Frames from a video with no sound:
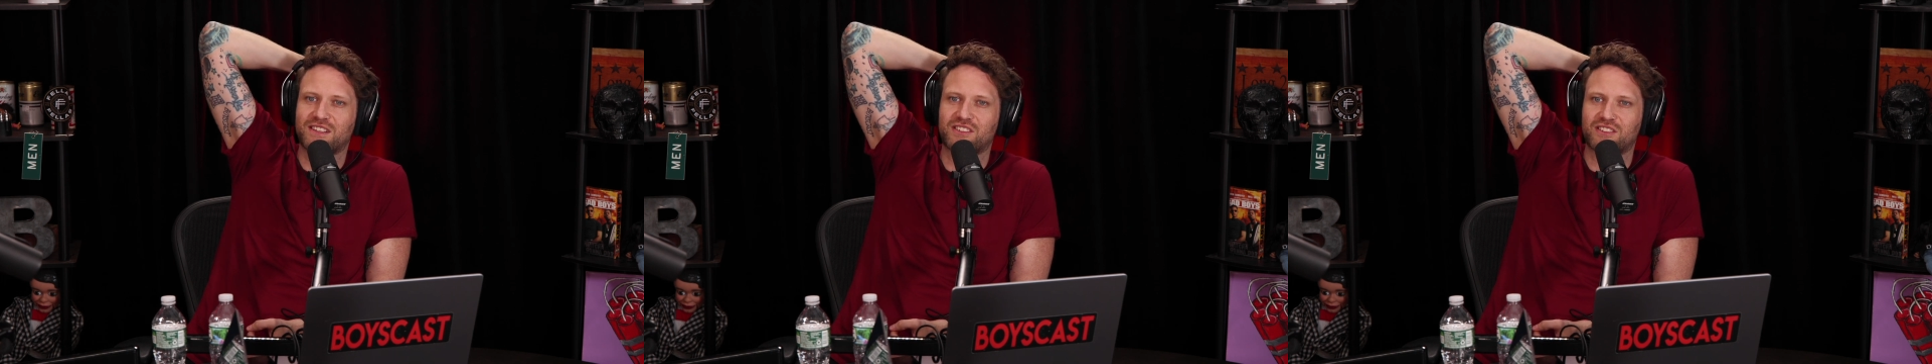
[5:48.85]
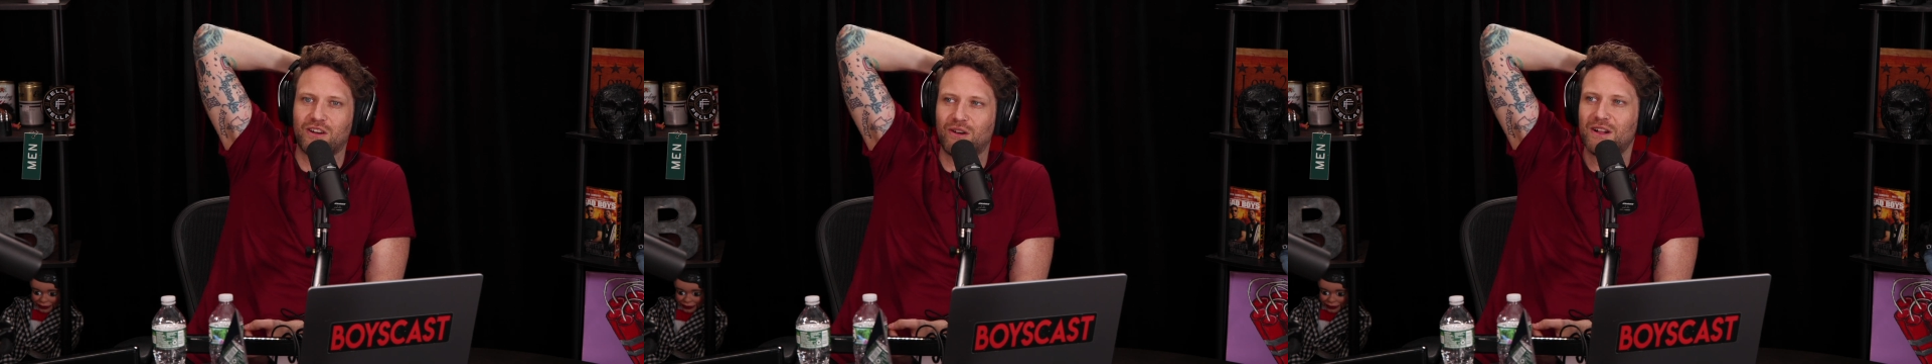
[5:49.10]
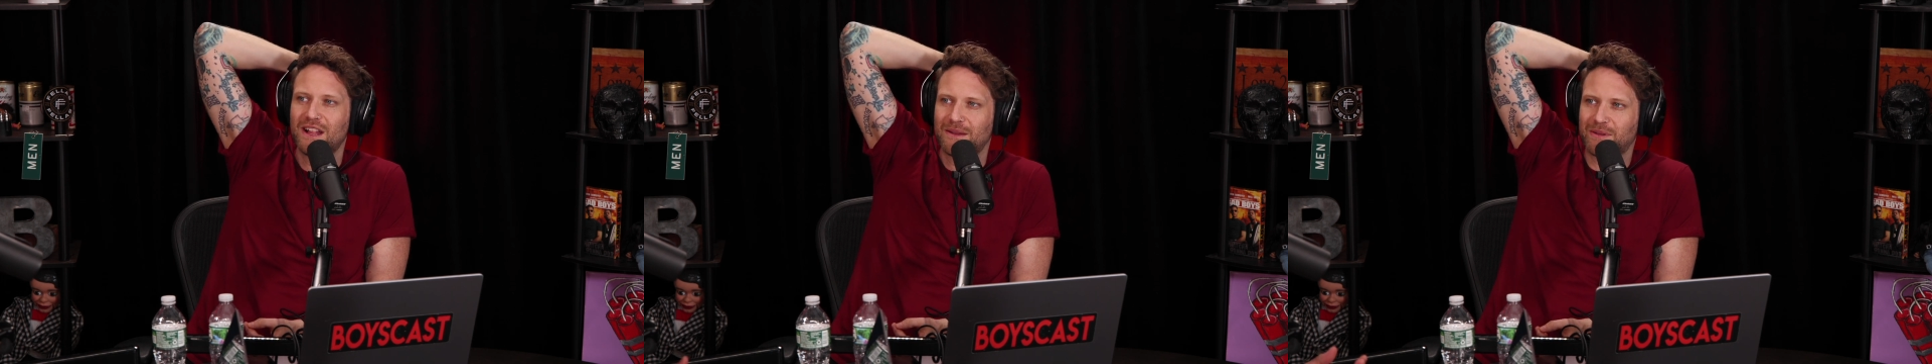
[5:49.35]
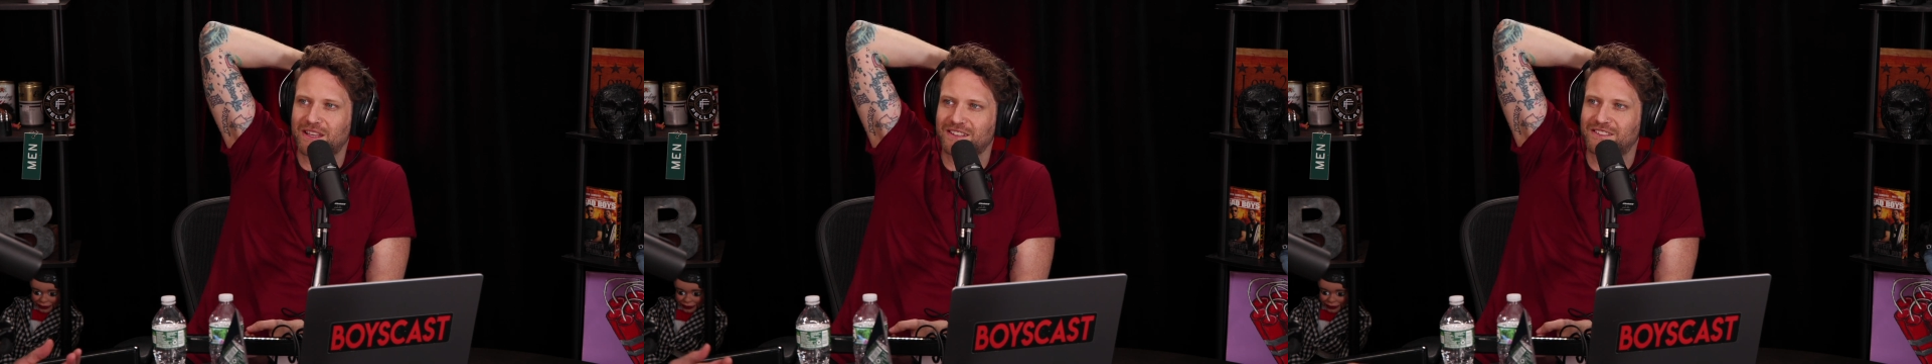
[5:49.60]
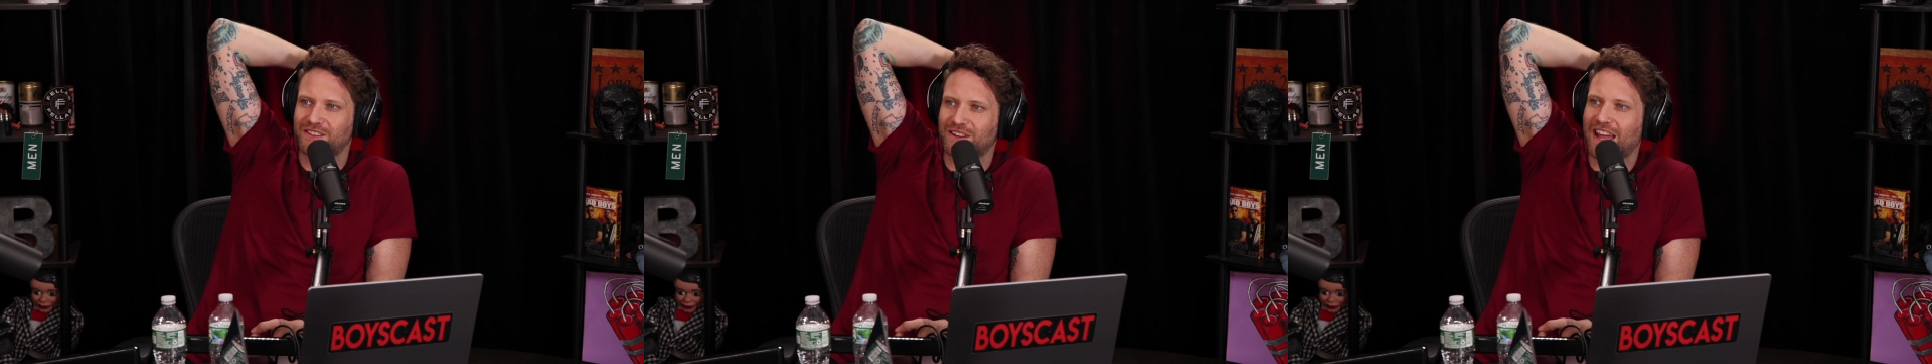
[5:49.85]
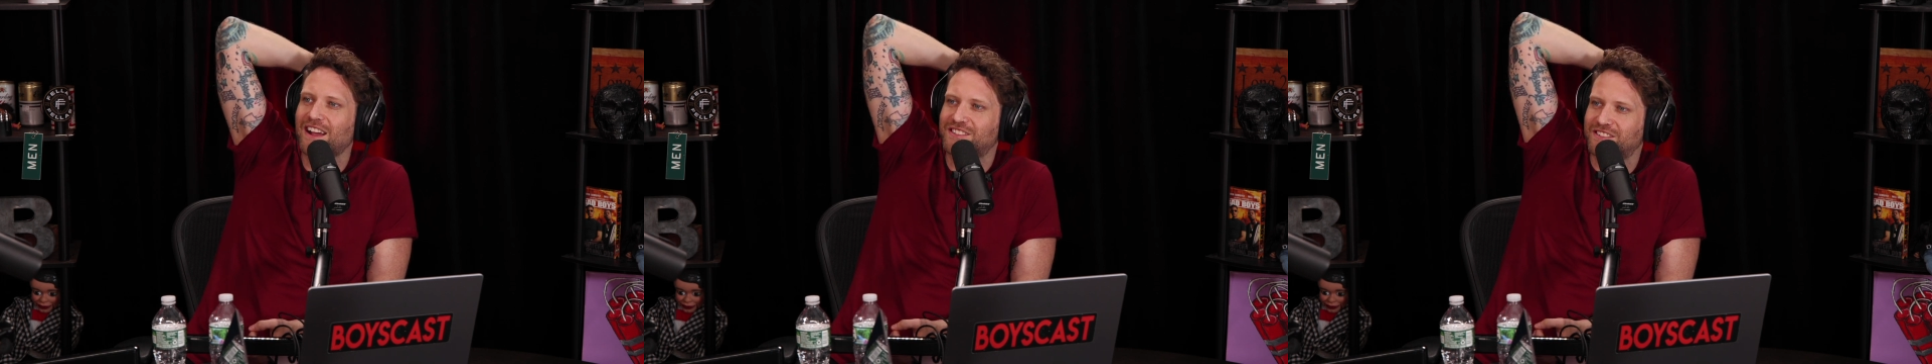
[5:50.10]
so because your
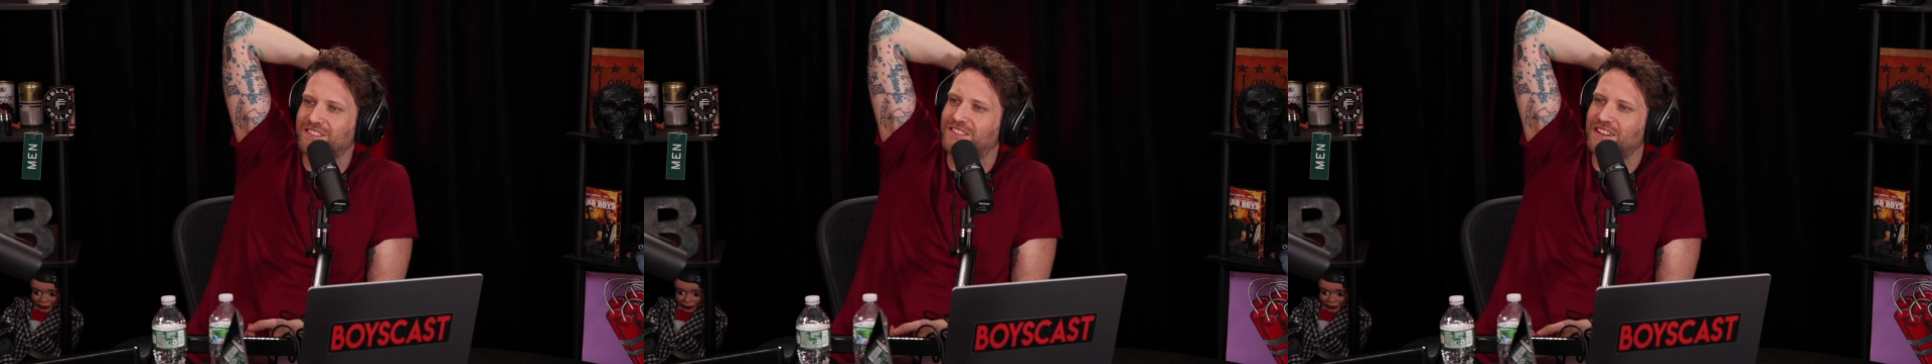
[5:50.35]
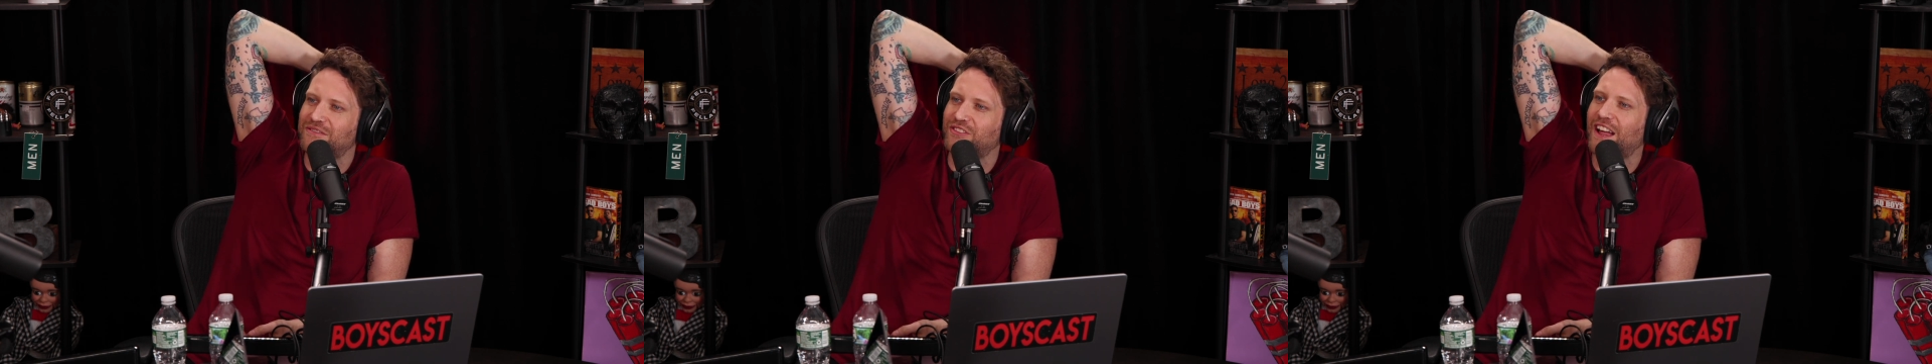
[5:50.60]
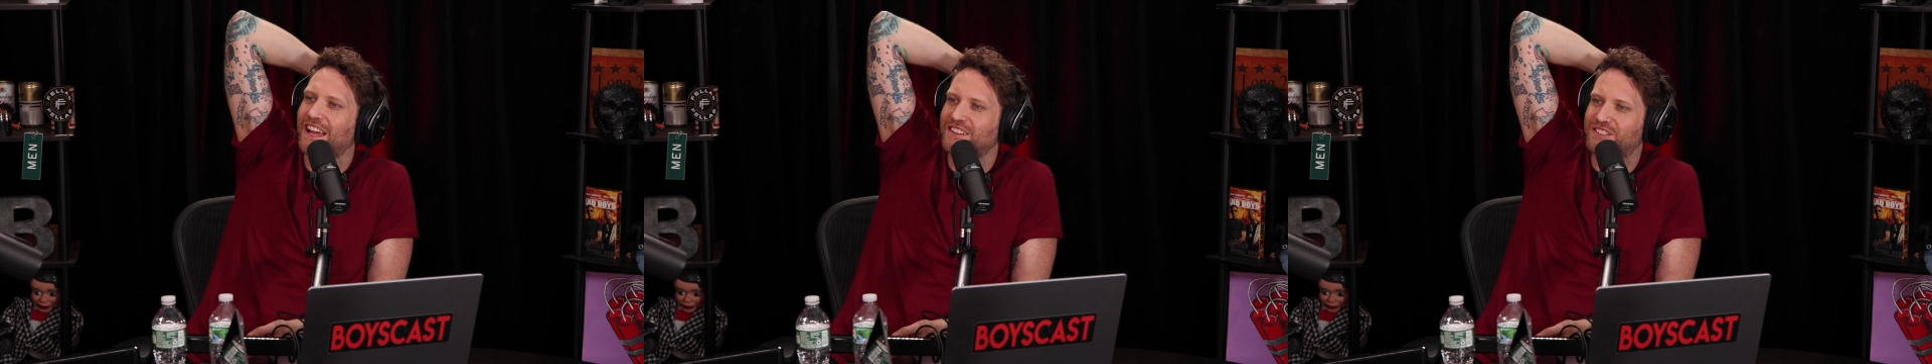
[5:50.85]
cash just deflates.